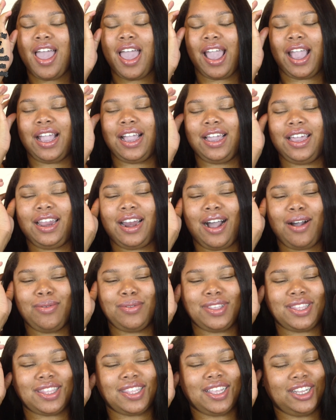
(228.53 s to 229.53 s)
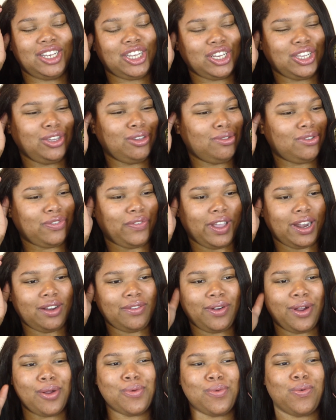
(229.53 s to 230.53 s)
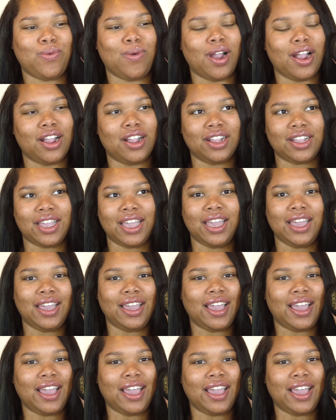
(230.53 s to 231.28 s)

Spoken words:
and I was such a huge fan of her work.